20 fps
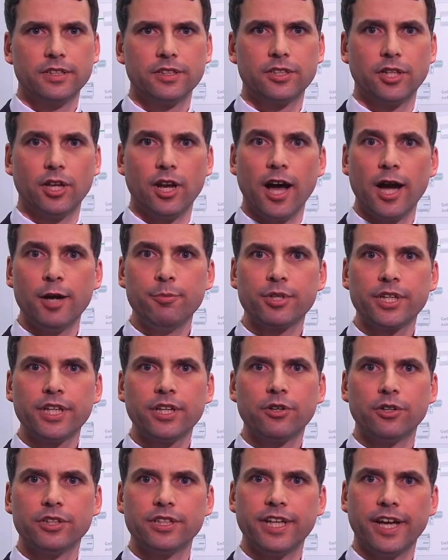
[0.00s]
The library
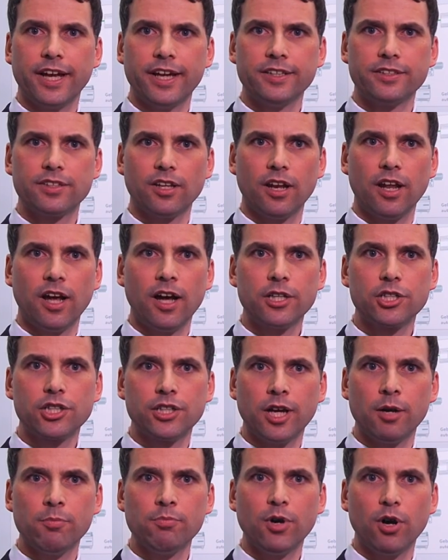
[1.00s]
contains a large
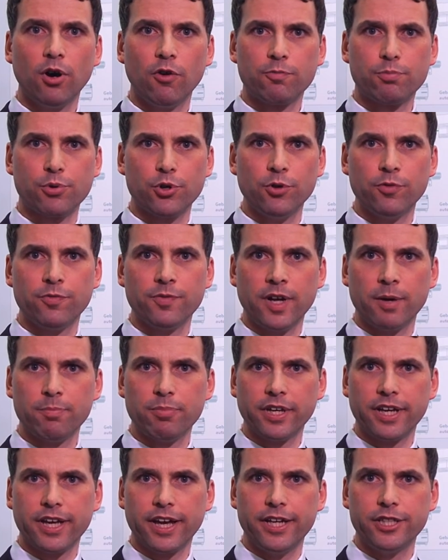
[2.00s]
number of proven
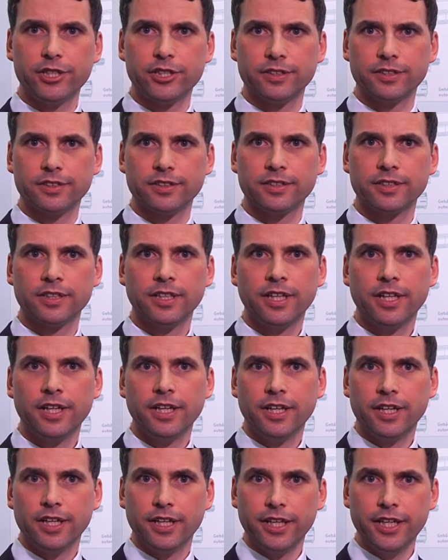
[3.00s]
applications,
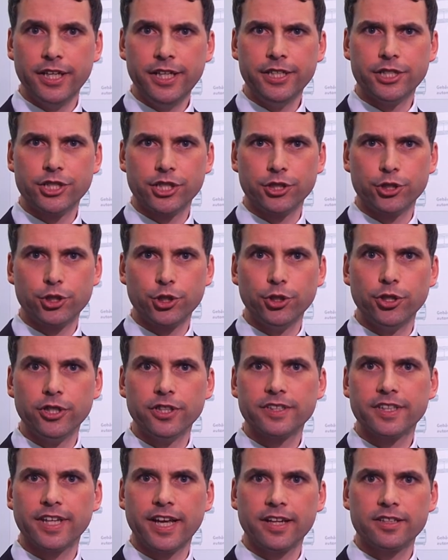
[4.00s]
each
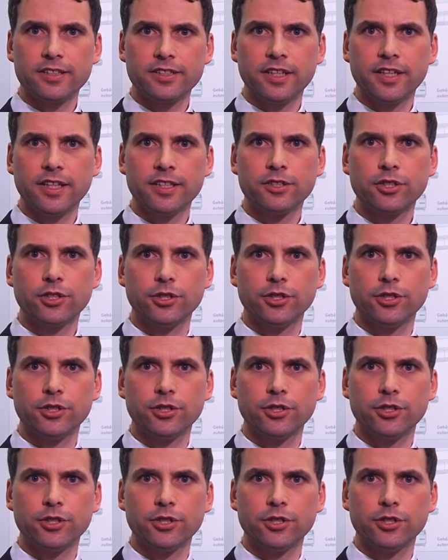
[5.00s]
ensures excellent